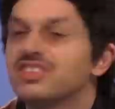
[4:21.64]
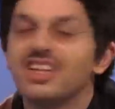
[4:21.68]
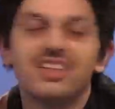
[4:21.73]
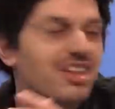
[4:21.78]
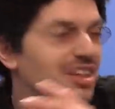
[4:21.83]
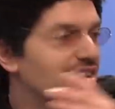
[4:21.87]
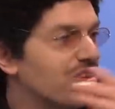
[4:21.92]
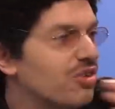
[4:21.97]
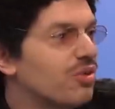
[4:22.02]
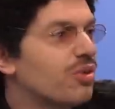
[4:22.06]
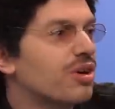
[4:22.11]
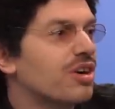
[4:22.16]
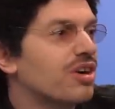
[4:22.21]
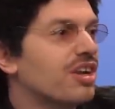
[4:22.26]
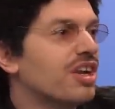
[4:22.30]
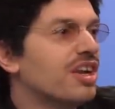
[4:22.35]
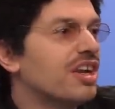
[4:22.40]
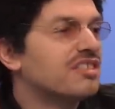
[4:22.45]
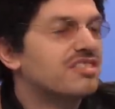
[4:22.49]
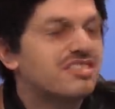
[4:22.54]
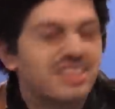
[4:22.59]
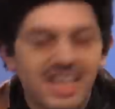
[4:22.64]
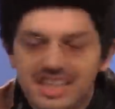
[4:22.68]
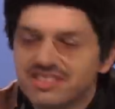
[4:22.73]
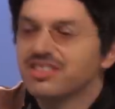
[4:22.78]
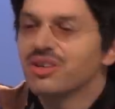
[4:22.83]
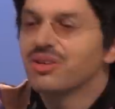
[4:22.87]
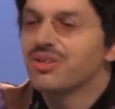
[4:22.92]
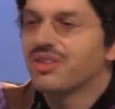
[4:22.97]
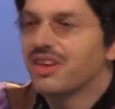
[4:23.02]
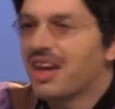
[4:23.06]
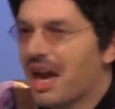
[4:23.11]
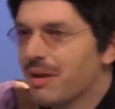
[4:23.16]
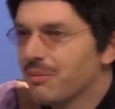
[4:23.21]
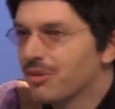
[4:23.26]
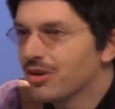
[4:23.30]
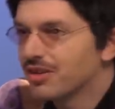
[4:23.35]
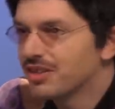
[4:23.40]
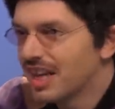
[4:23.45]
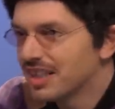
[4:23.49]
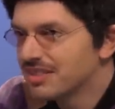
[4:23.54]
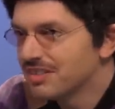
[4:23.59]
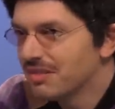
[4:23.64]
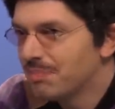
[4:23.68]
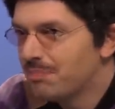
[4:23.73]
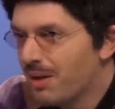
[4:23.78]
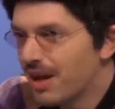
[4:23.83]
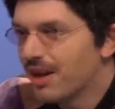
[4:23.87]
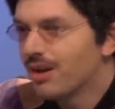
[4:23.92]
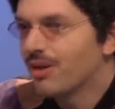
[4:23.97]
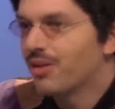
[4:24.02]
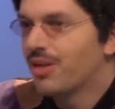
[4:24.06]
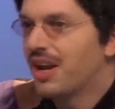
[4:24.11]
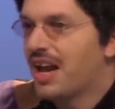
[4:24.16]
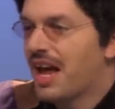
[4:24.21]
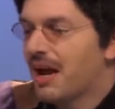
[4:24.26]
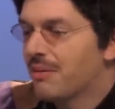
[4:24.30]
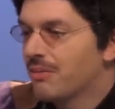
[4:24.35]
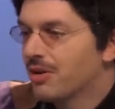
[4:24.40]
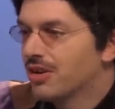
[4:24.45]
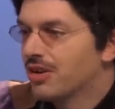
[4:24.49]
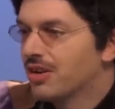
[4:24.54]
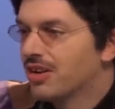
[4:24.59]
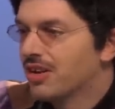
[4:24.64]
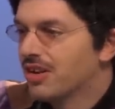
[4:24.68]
said that you were sexier than Hammer, dancing better than Hammer.